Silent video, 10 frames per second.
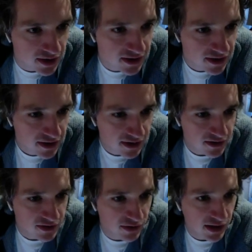He looks
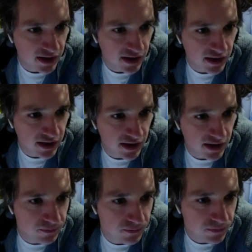really
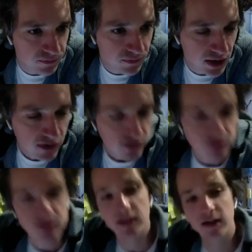he looks
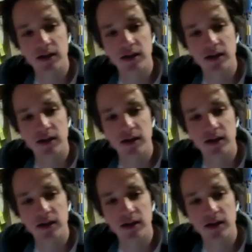like